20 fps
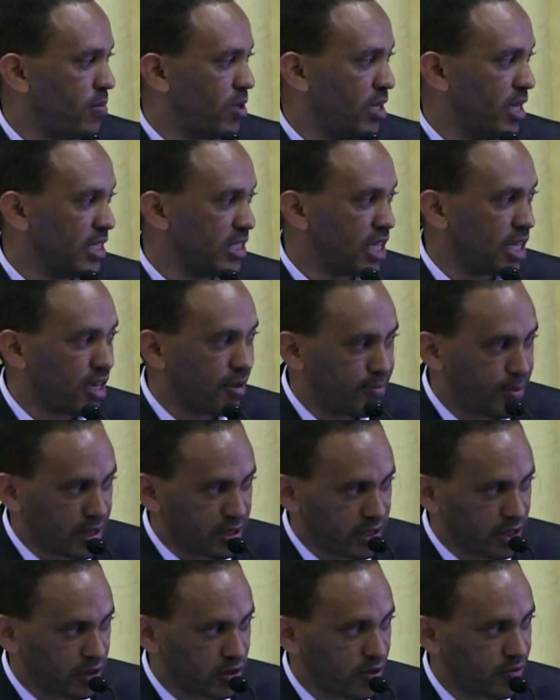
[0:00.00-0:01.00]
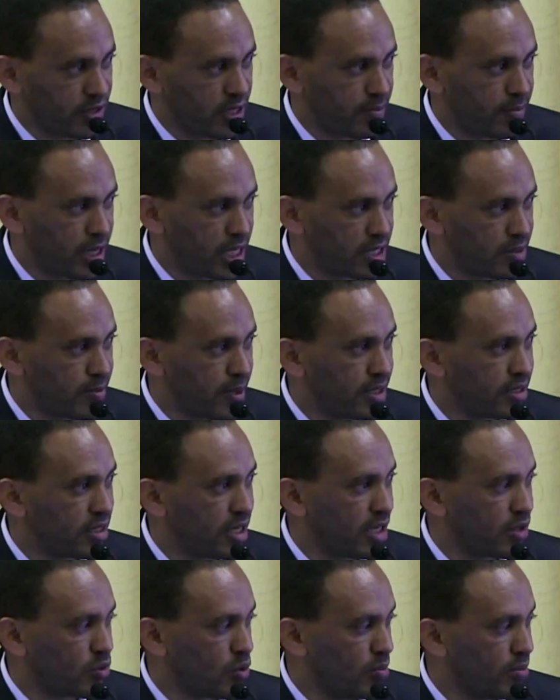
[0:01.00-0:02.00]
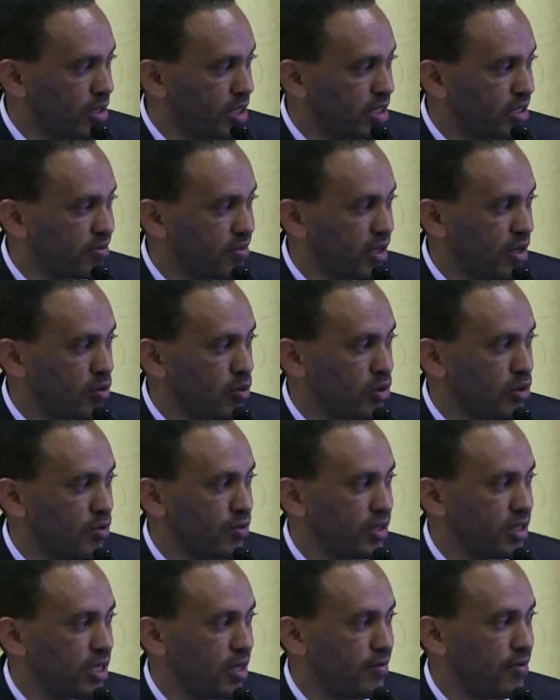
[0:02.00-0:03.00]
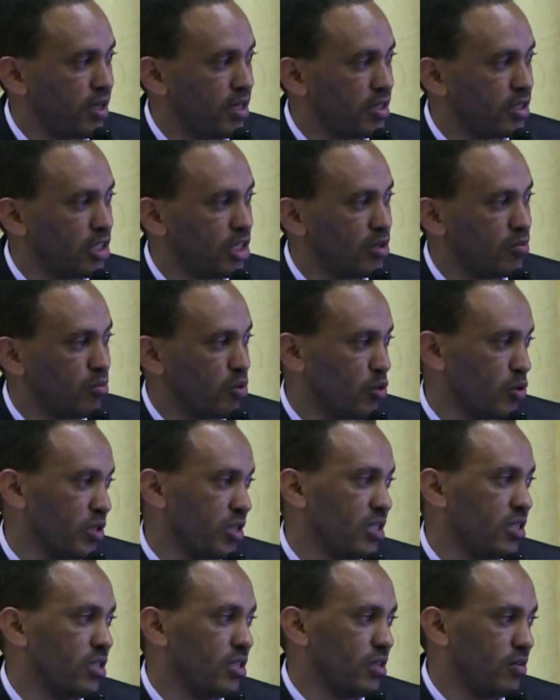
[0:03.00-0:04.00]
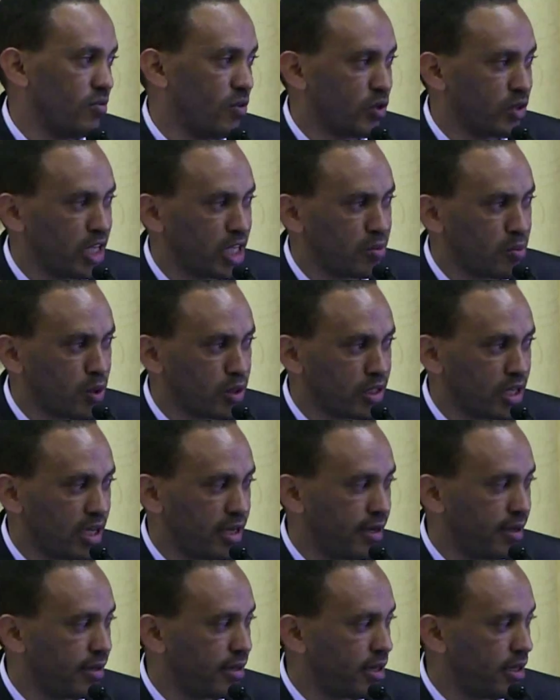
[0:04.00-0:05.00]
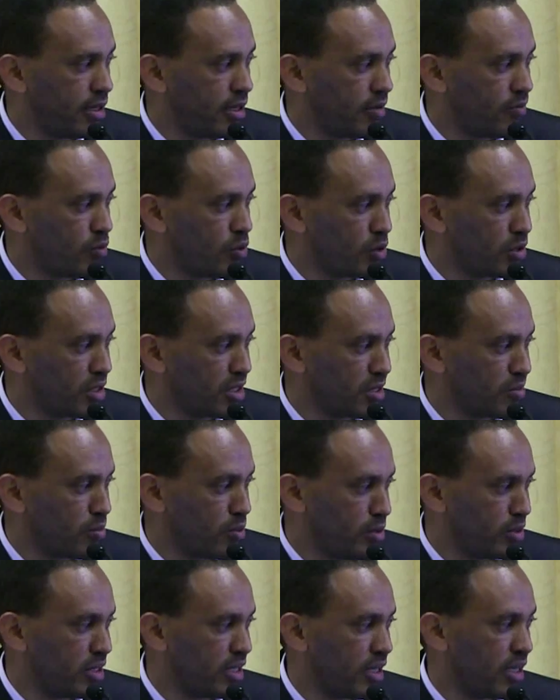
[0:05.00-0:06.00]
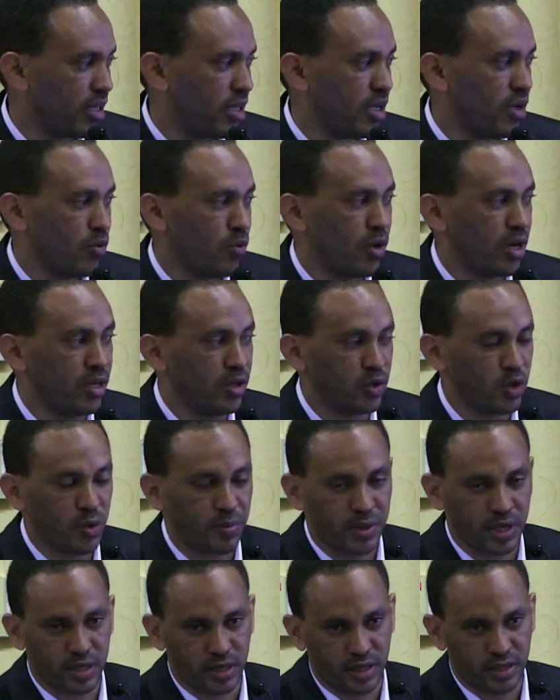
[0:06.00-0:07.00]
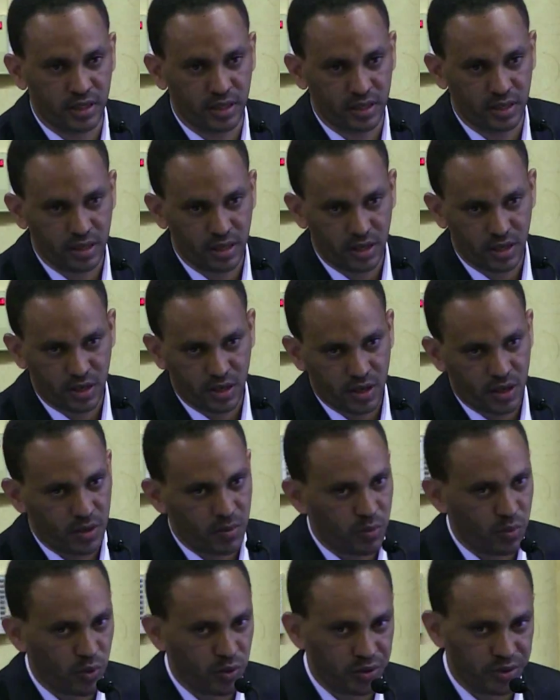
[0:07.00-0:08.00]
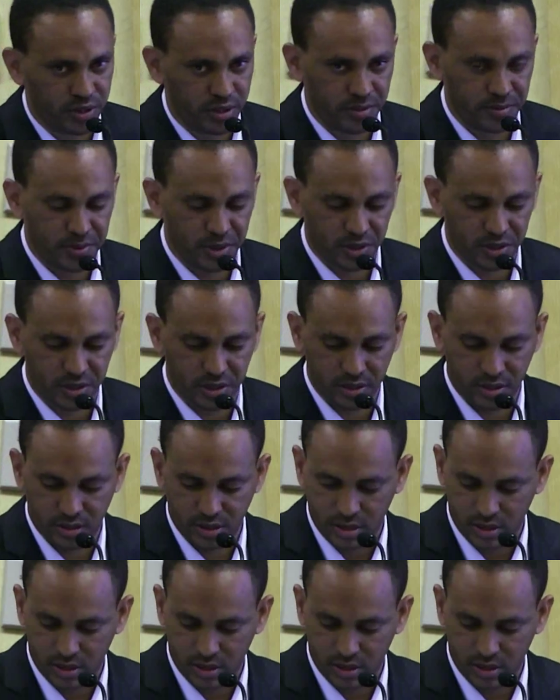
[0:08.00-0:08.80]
Less than 0.5% of the participants had comprehensive knowledge of HIV/AIDS in Burundi, 48.9% in Kenya, 46.3%, while in Ethiopia, 19.3%.